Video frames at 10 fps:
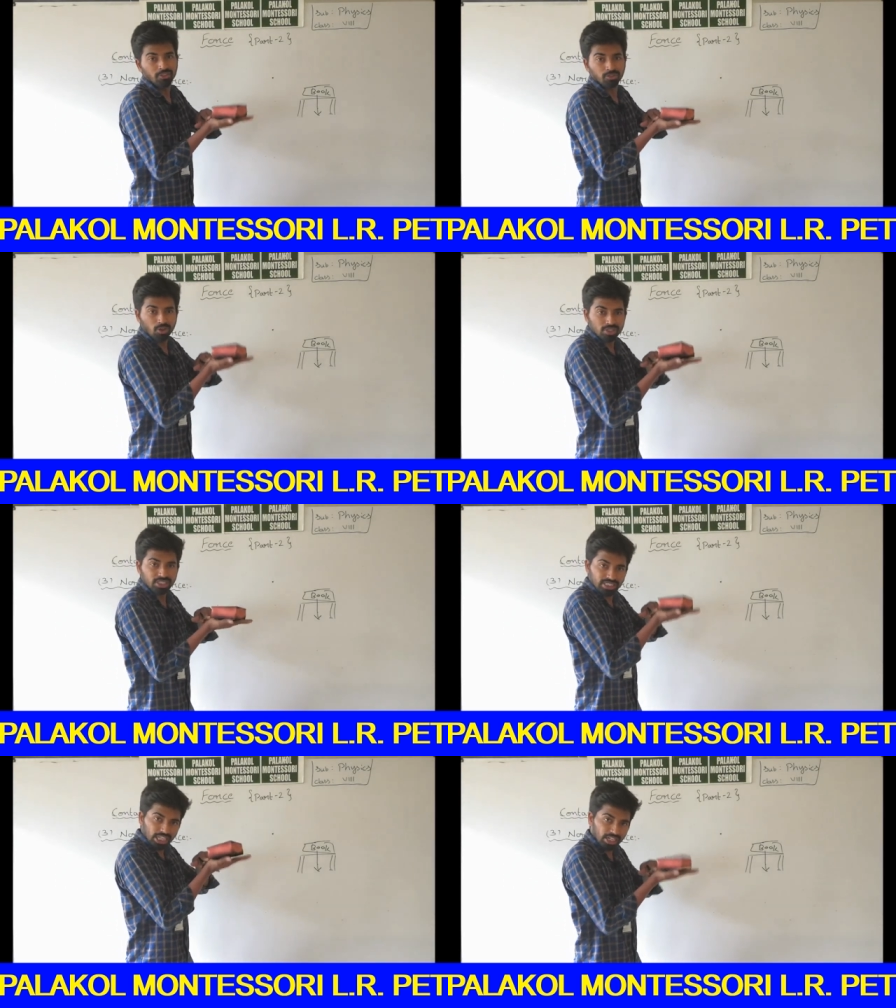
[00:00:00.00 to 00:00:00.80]
force
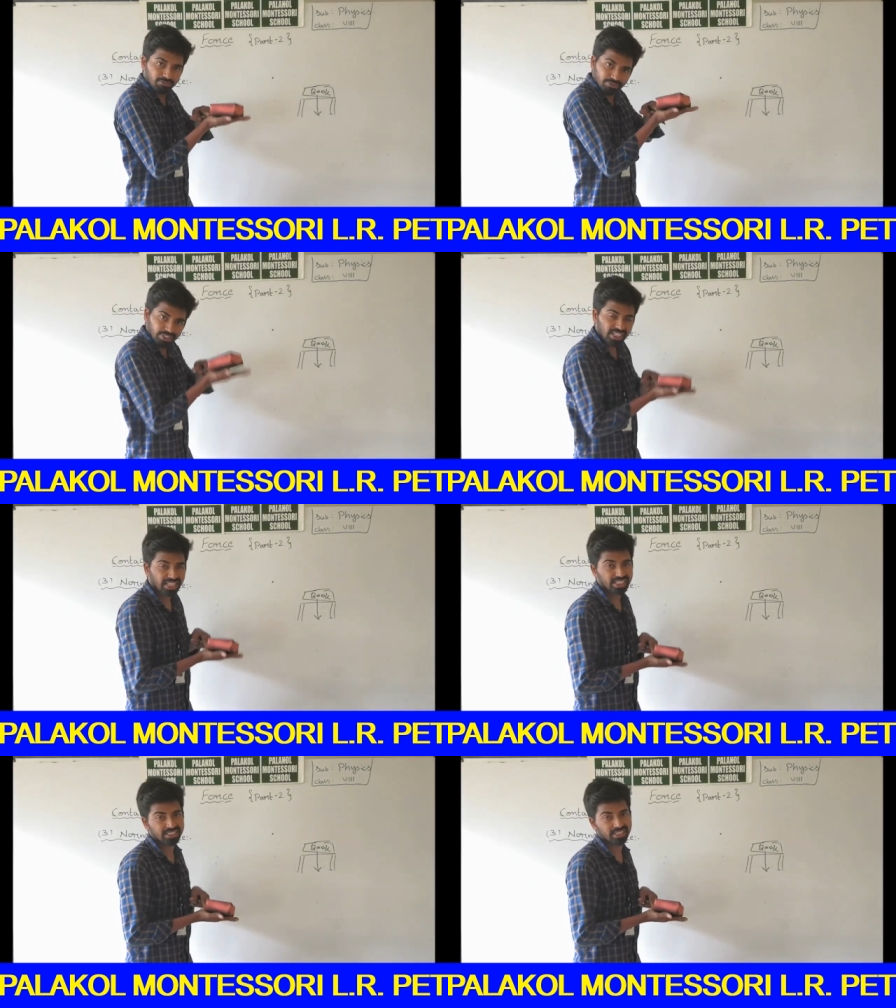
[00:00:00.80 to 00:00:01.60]
in the upward
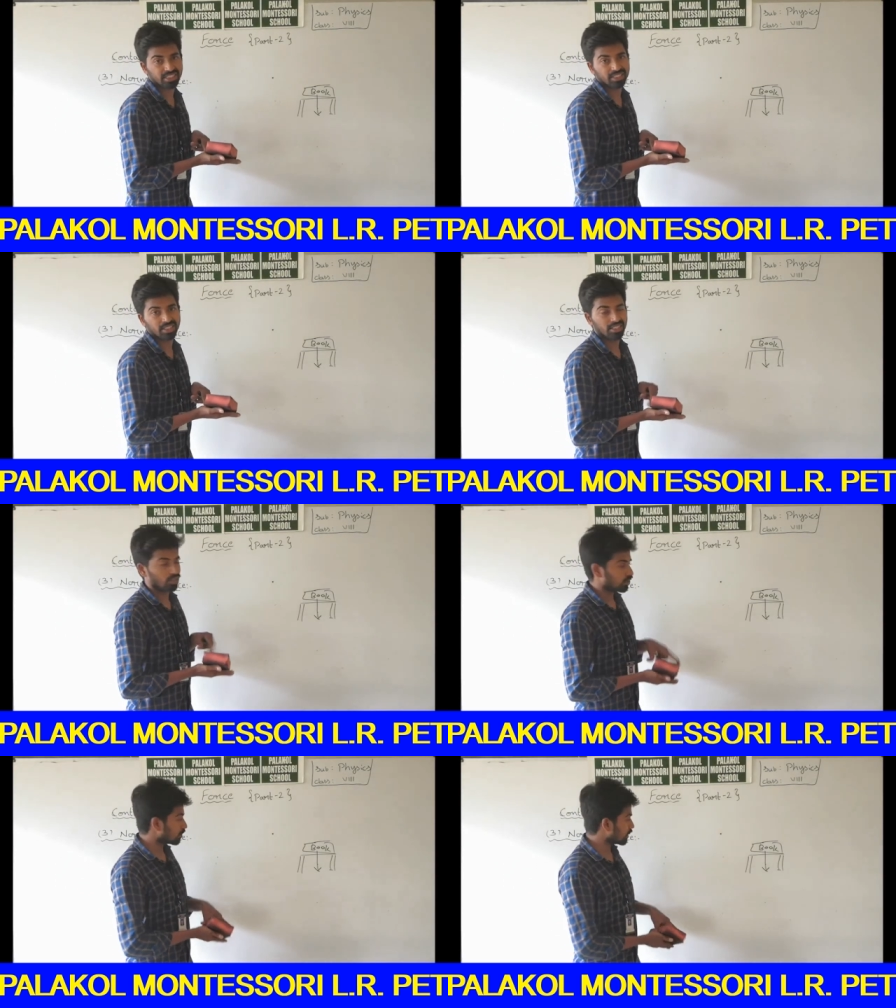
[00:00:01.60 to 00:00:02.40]
direction.
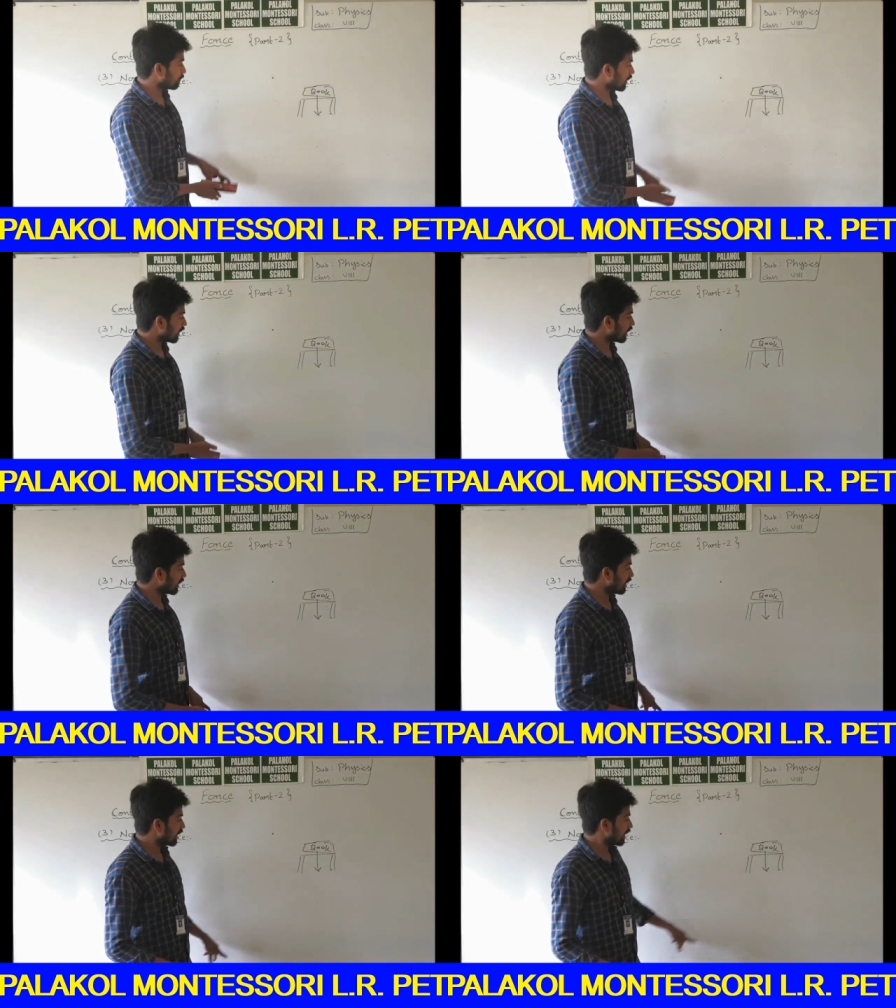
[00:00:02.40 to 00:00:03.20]
So, similarly,